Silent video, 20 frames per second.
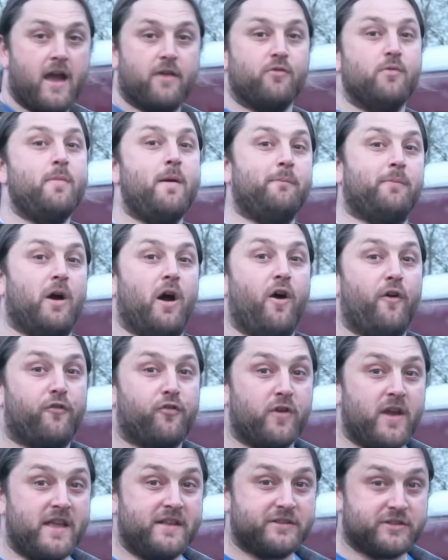And remember,
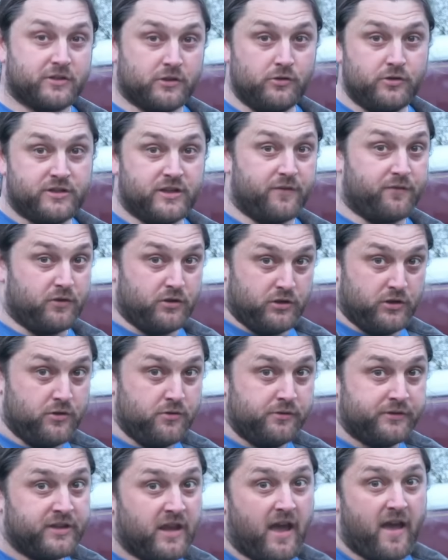for exclusive
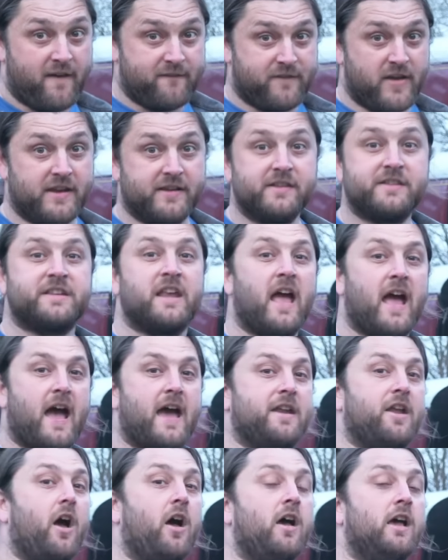news, events,
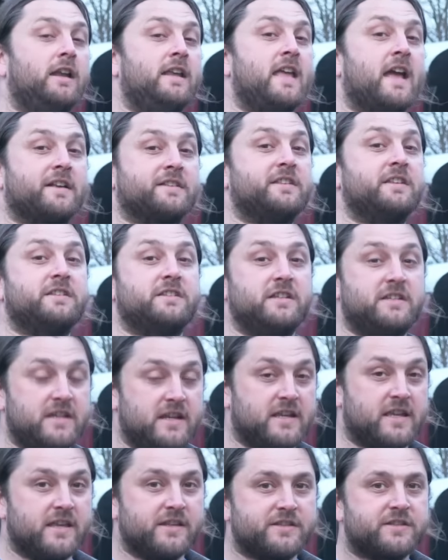and early access to
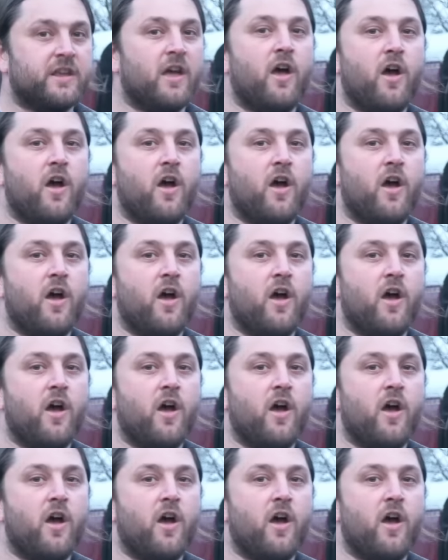tickets,